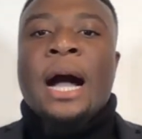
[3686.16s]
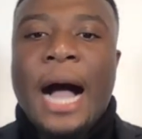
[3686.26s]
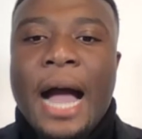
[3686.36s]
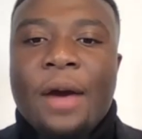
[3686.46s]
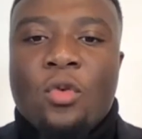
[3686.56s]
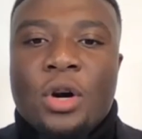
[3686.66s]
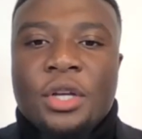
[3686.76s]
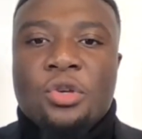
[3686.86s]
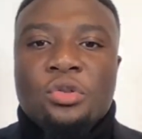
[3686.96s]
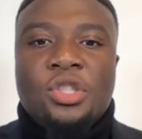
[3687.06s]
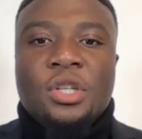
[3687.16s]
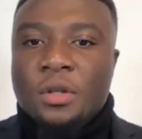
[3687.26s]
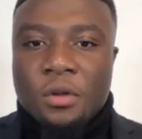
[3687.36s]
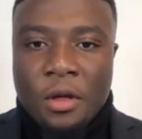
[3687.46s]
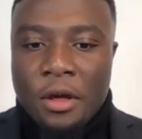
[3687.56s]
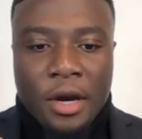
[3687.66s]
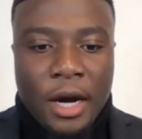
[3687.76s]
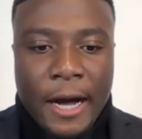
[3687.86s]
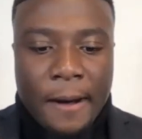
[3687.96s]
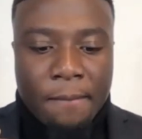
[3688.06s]
I want you to
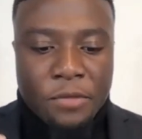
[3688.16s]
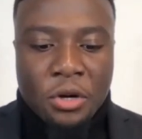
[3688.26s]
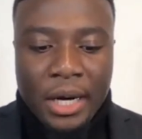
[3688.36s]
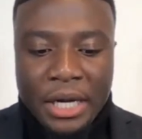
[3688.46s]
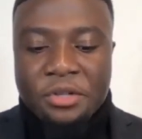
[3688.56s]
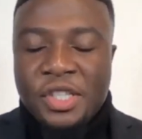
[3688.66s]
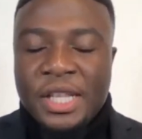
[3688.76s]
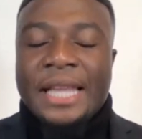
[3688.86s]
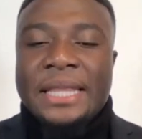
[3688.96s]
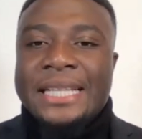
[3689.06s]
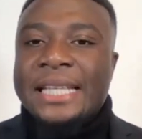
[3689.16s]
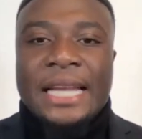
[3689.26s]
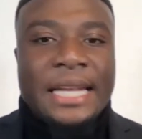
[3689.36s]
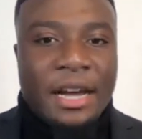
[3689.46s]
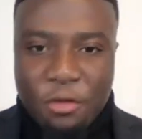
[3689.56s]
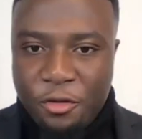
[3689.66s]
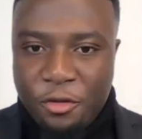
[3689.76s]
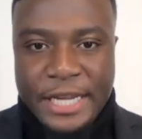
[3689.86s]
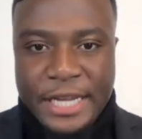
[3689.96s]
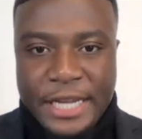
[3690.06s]
understand this and never
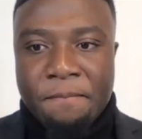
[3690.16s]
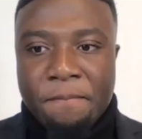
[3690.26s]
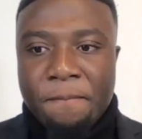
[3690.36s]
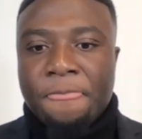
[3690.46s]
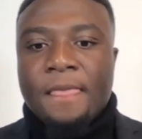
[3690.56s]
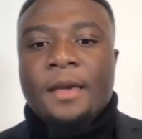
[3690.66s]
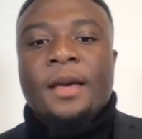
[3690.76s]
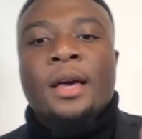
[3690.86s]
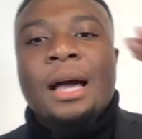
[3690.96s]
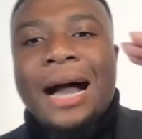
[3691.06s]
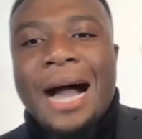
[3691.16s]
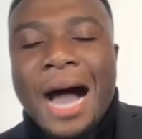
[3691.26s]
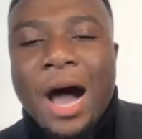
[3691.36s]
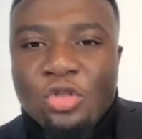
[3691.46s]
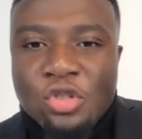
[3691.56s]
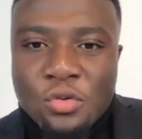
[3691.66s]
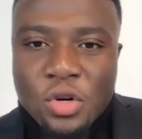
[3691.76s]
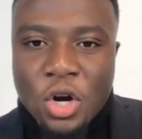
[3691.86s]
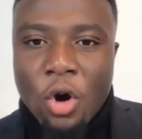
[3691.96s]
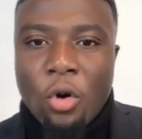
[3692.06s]
forget it. How to
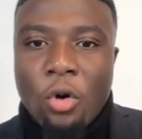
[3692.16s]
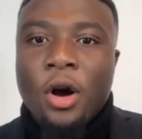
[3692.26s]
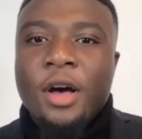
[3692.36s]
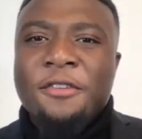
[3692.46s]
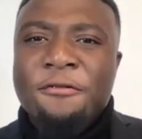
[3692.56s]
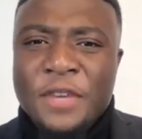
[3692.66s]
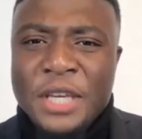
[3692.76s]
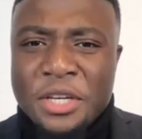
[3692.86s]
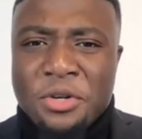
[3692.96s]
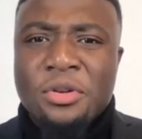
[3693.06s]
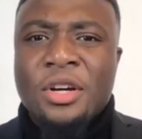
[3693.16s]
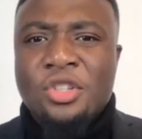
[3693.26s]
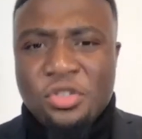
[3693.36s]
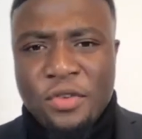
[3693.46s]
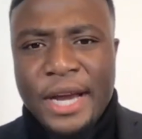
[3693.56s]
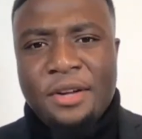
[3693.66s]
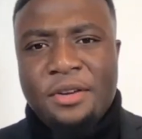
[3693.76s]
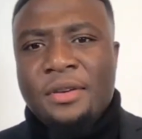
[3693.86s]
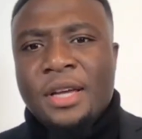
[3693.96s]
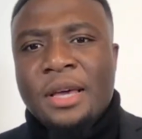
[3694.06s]
go field
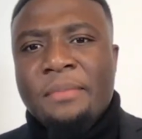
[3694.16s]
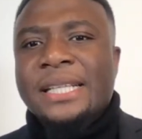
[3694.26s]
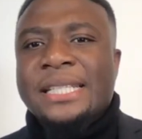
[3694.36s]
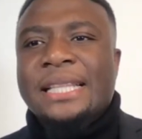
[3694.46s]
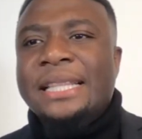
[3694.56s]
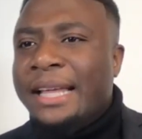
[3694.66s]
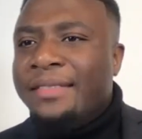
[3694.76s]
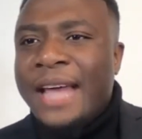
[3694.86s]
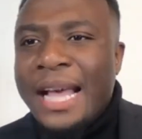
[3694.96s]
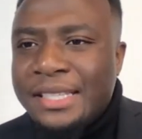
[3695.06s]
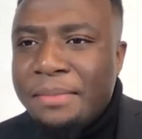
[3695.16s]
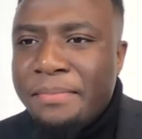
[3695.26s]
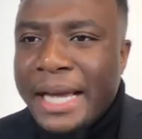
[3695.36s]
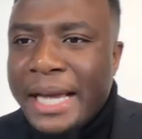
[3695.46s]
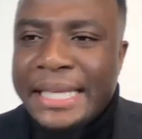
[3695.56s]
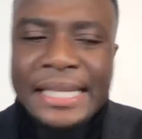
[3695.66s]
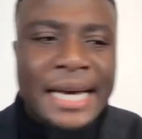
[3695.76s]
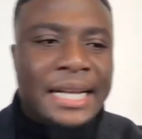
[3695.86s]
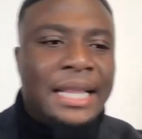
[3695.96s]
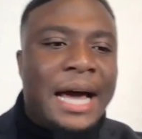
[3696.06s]
trainer. Because that's the main thing
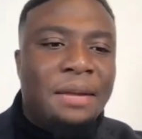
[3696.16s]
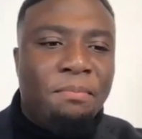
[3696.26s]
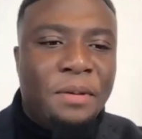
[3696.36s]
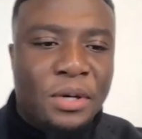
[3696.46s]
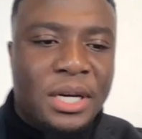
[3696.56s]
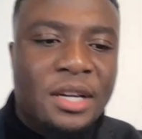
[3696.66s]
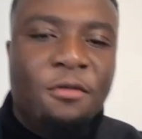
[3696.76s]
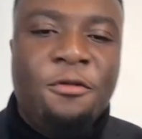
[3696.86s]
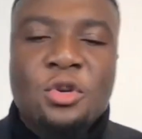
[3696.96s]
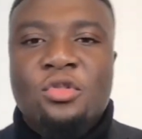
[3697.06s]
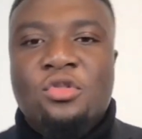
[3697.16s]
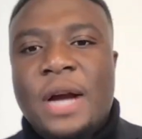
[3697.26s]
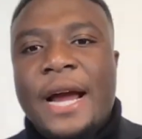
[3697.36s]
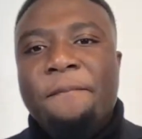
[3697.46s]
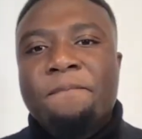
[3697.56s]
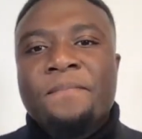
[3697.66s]
that a lot of people confuse, right?